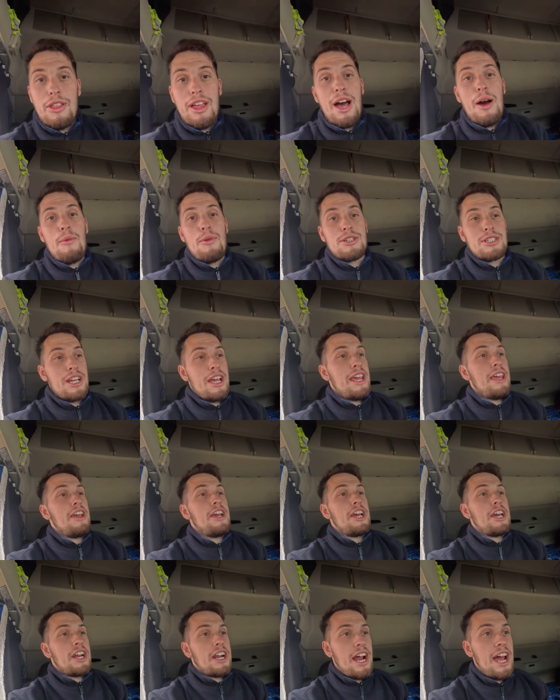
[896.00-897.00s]
That was a
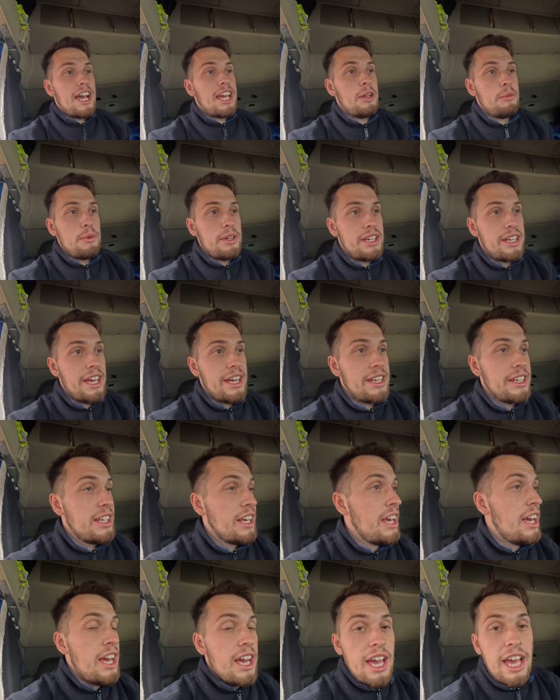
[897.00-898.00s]
cracking weekend.
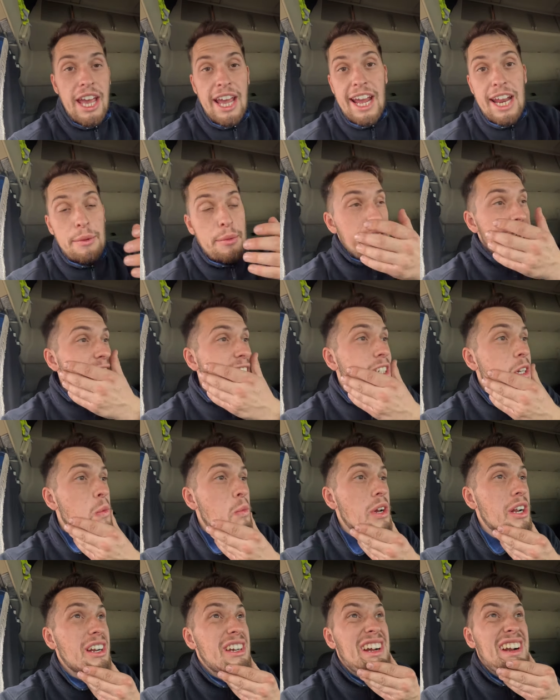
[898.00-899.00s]
Anyways,
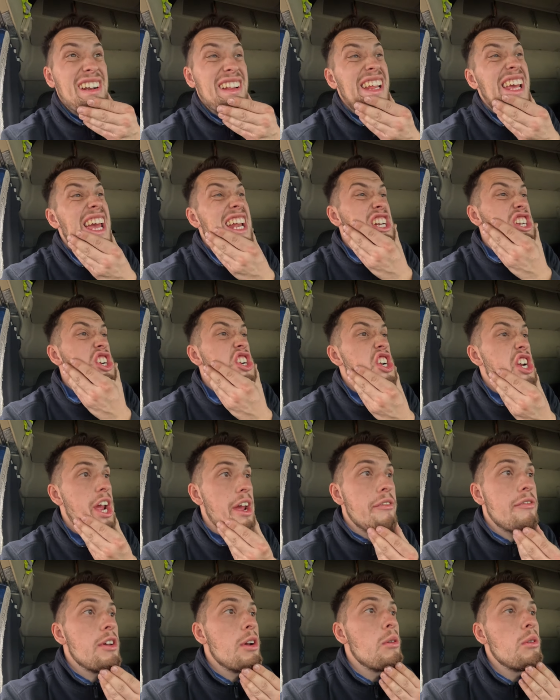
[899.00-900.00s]
we are currently in
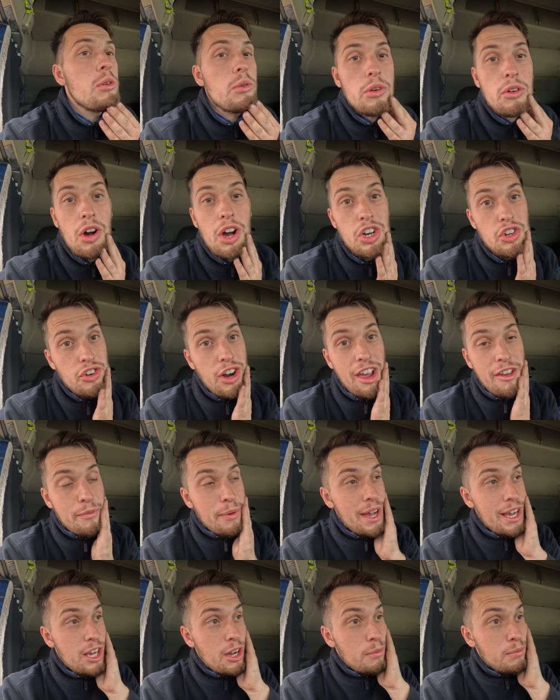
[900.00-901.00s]
Sheffield. We've got to drive
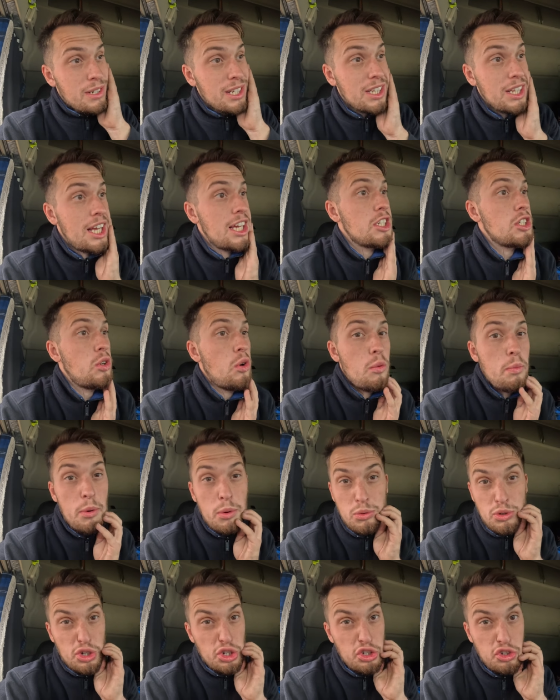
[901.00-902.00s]
back up to Glasgow, but
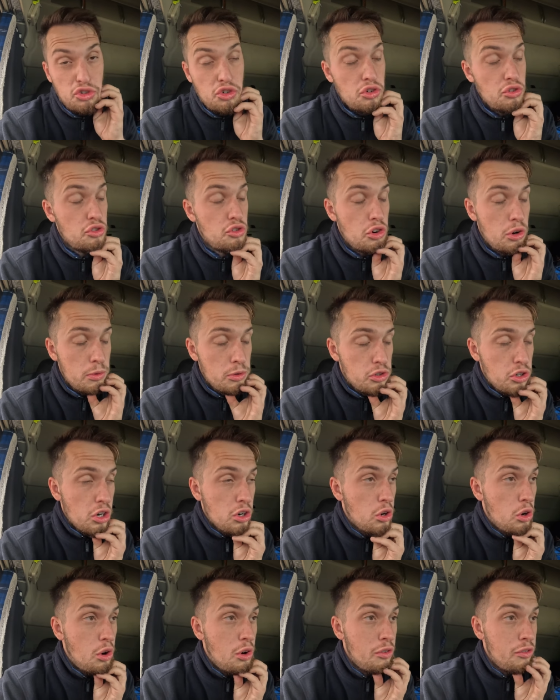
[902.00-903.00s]
we'll just drop the
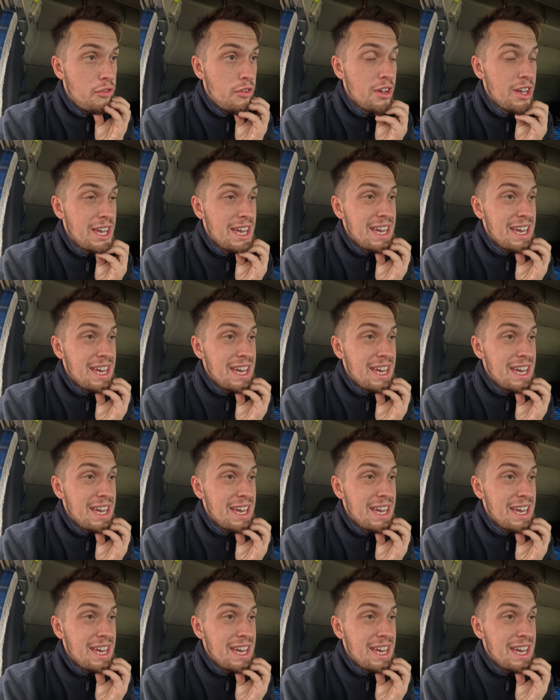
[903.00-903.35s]
truck off